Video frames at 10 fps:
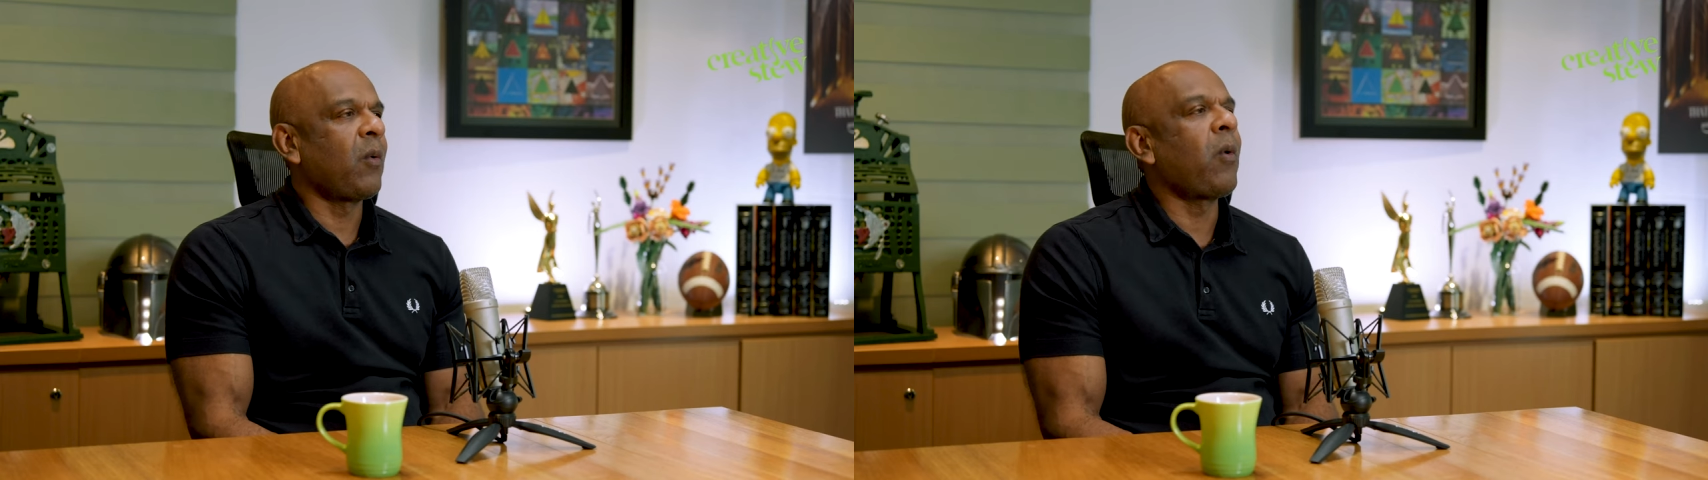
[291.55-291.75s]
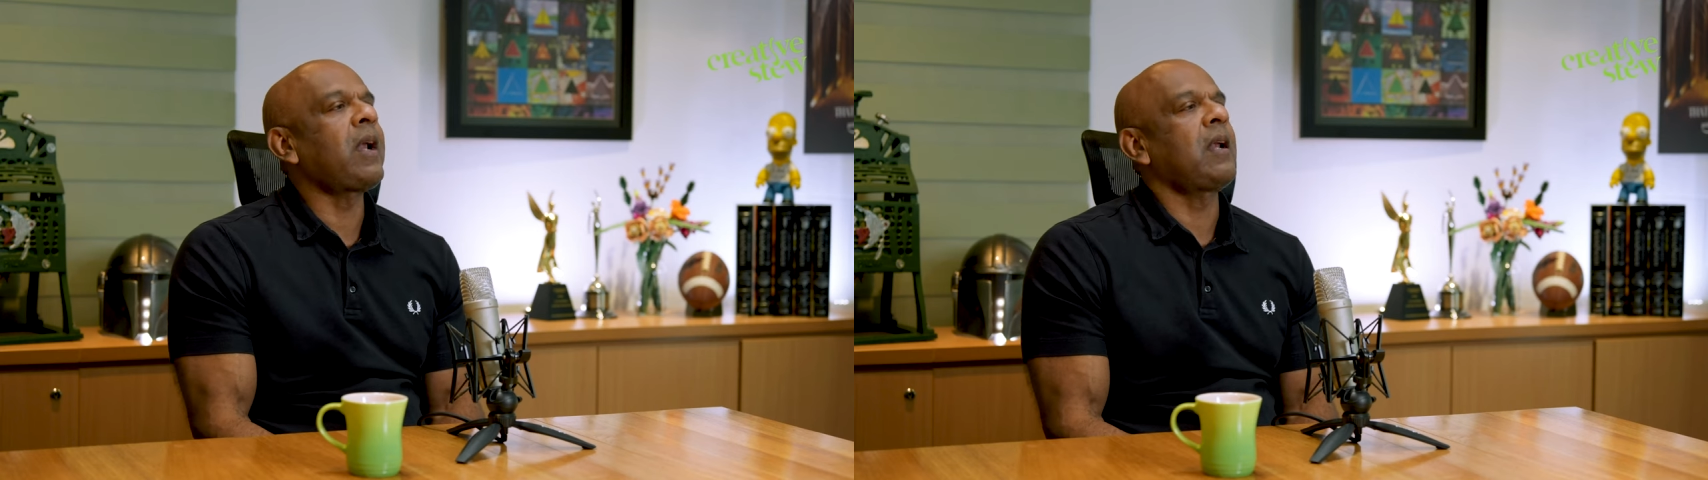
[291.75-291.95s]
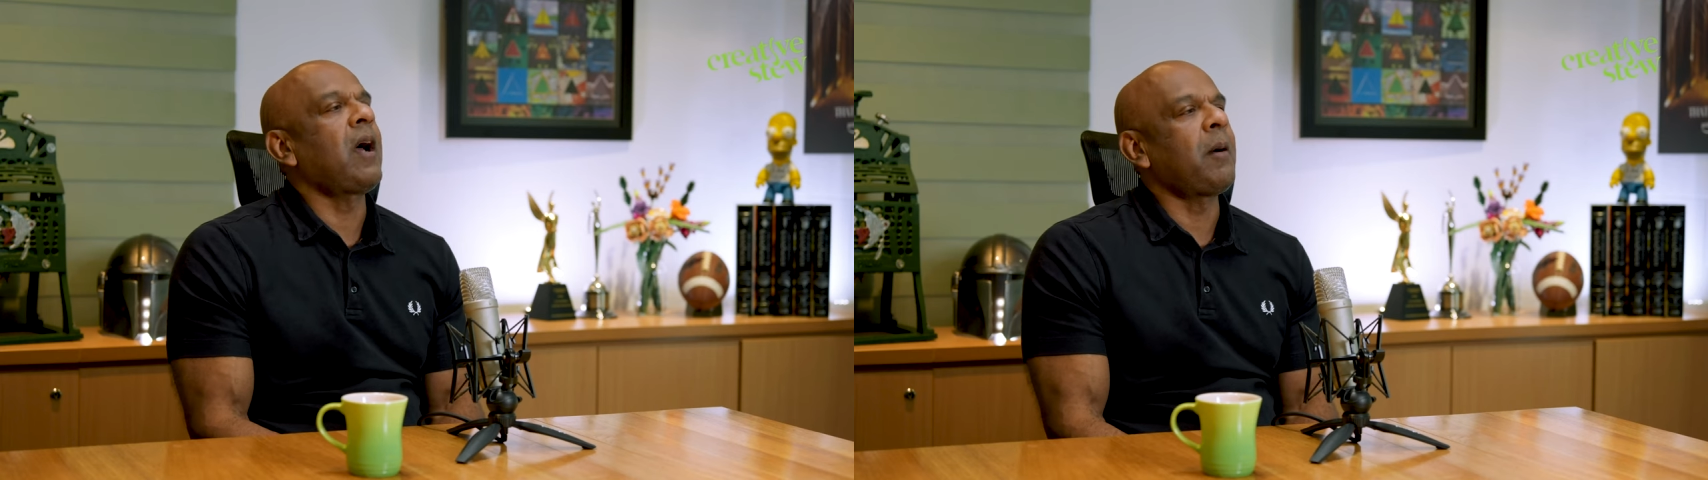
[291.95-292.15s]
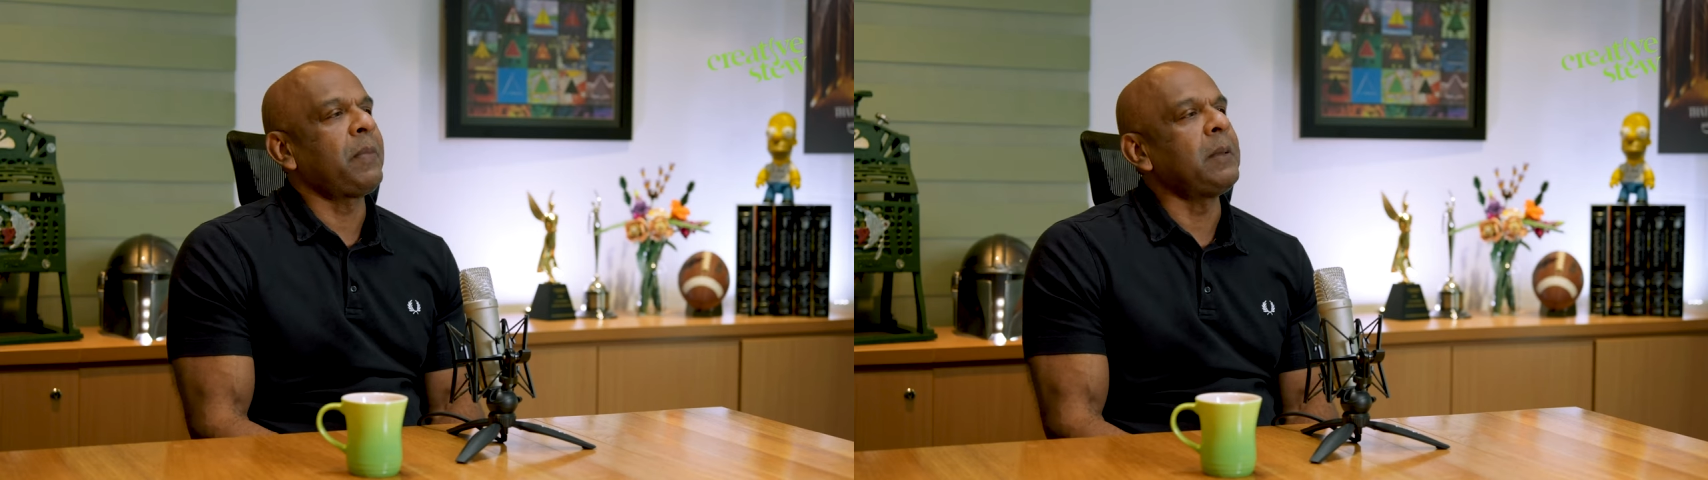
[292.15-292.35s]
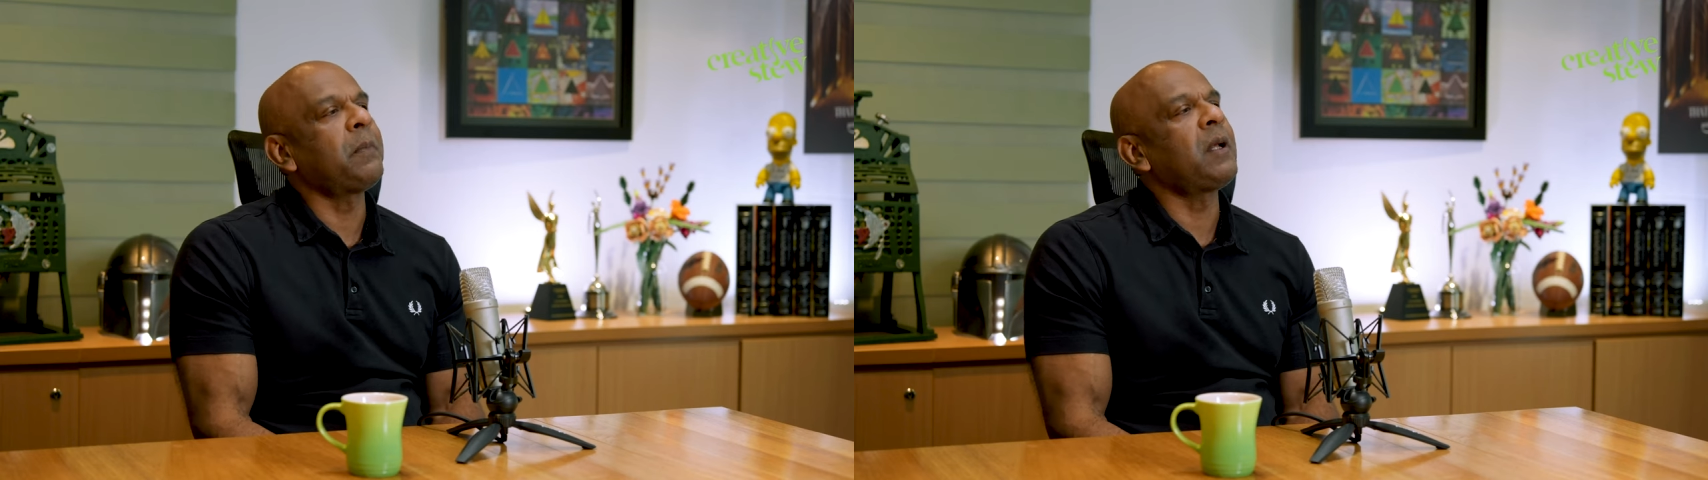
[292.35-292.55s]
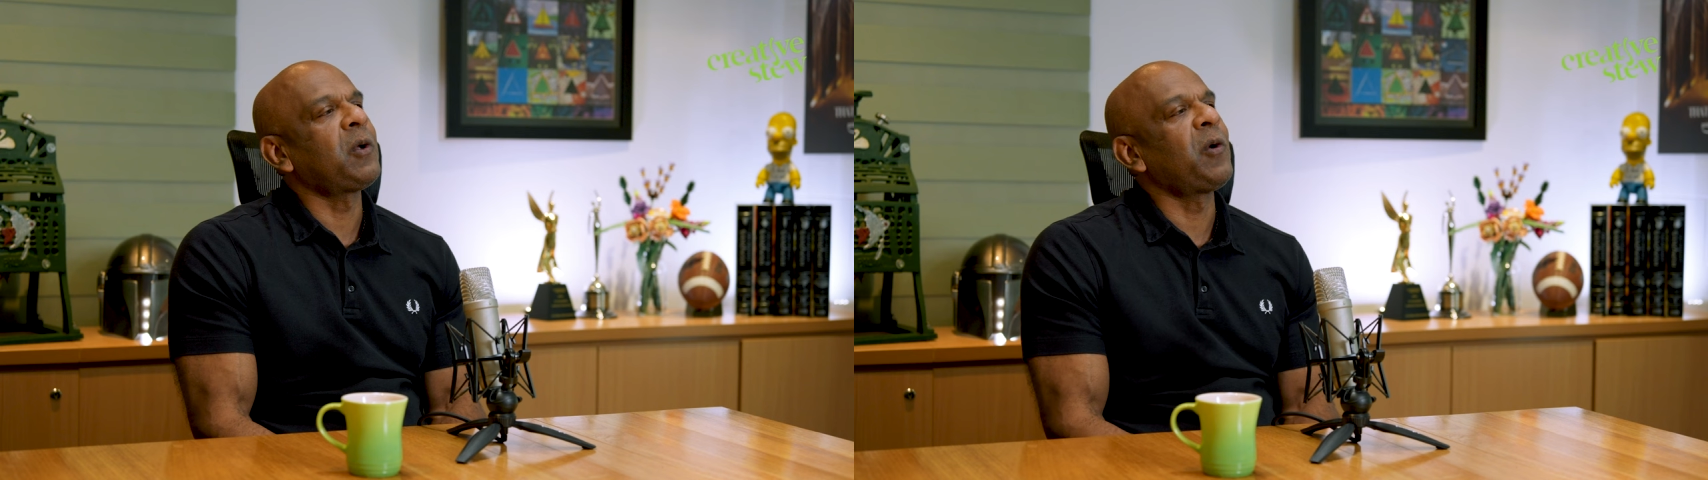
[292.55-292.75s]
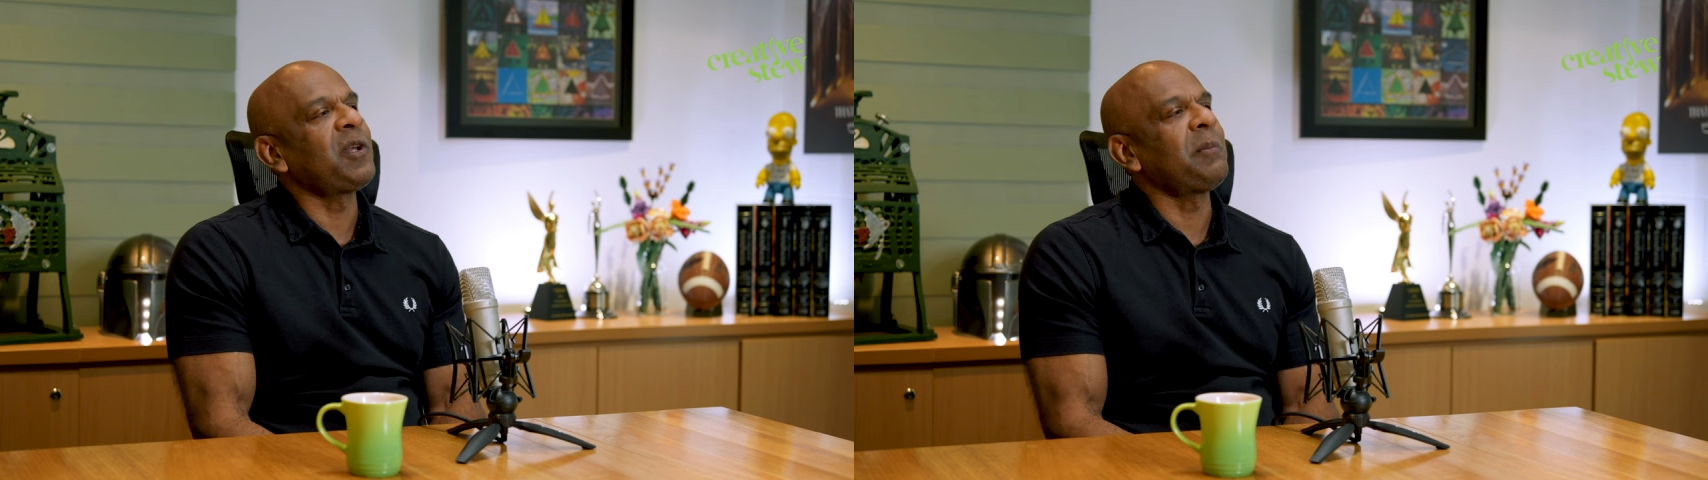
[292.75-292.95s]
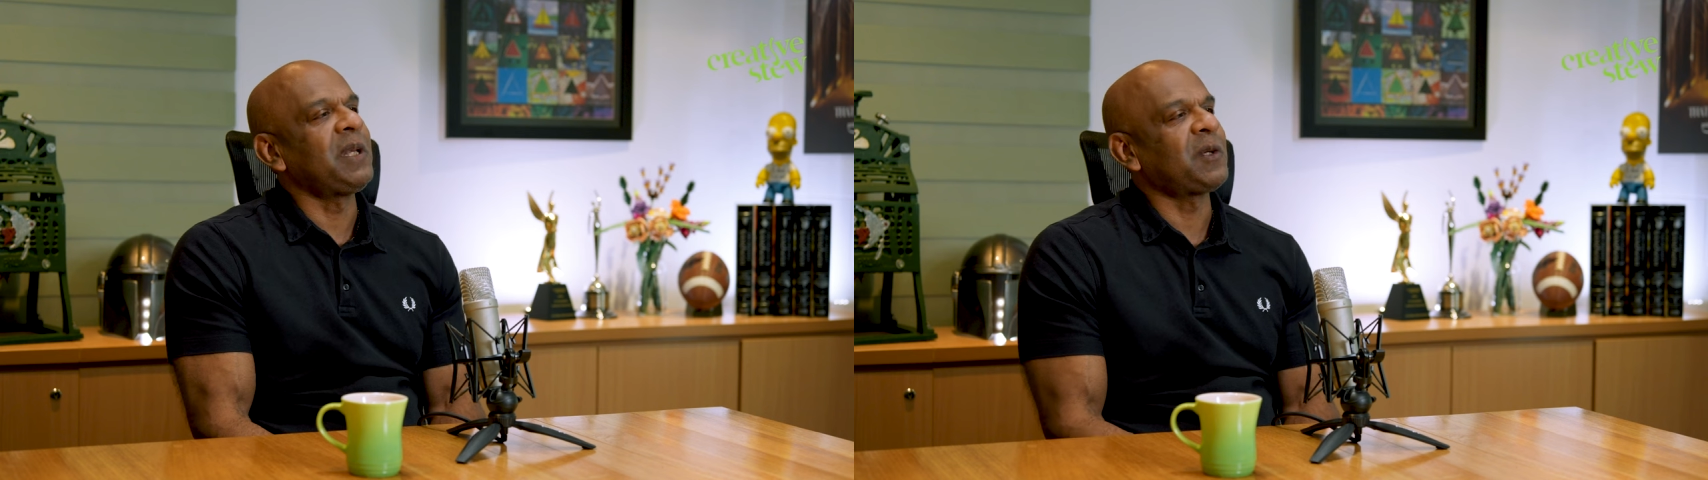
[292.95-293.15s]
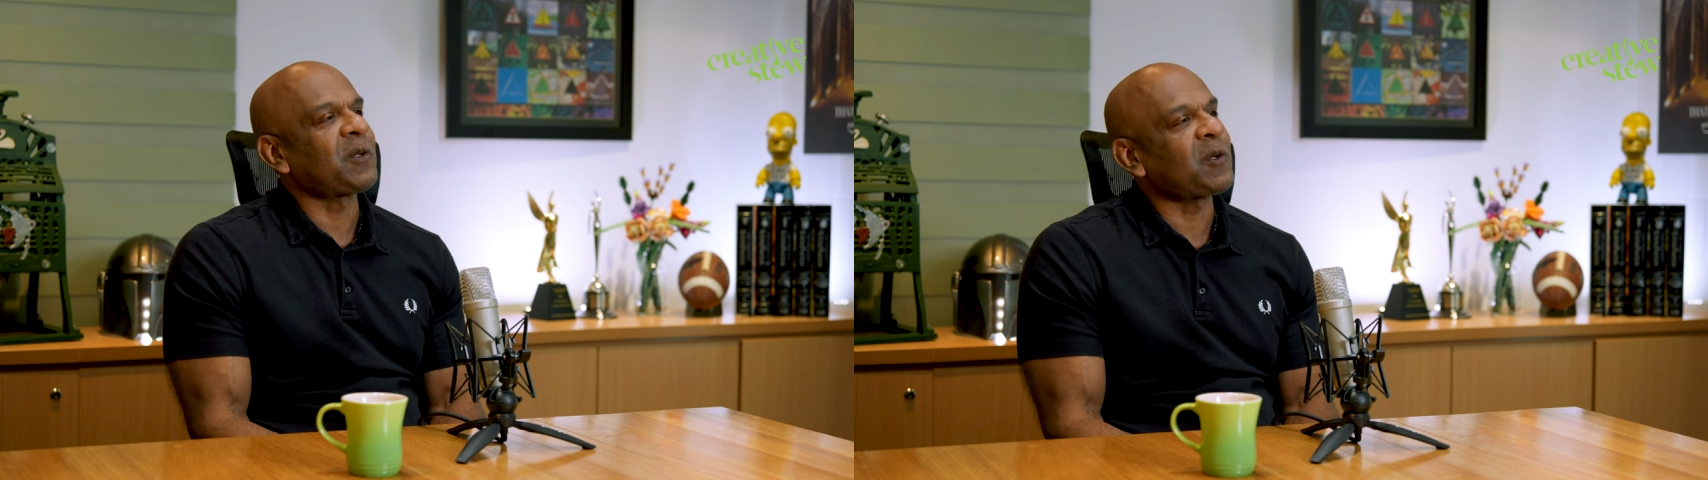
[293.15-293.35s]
What are people going to be